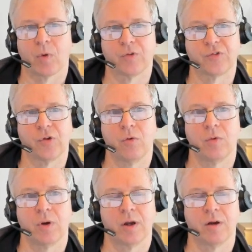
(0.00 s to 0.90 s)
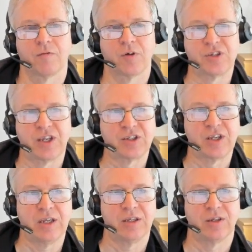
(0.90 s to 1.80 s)
Also, for 6
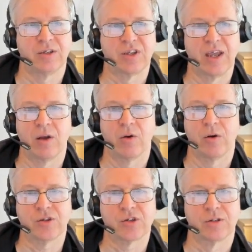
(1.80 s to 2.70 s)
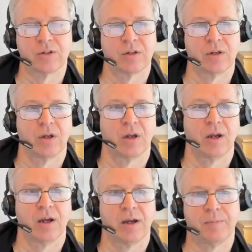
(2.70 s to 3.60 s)
gigahertz,
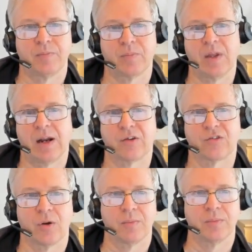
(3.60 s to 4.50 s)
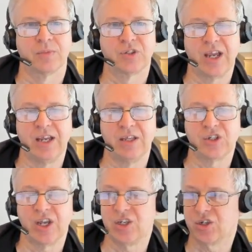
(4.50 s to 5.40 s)
there are some
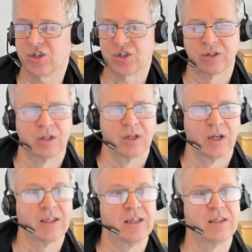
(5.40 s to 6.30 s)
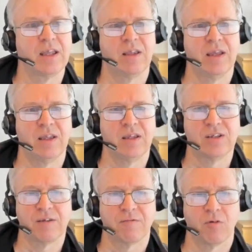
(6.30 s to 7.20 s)
changes. I think
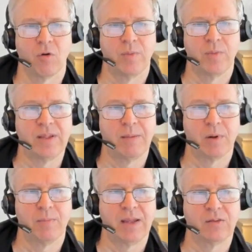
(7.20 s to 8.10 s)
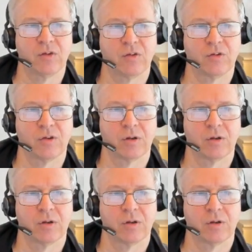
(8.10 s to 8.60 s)
these have all been implemented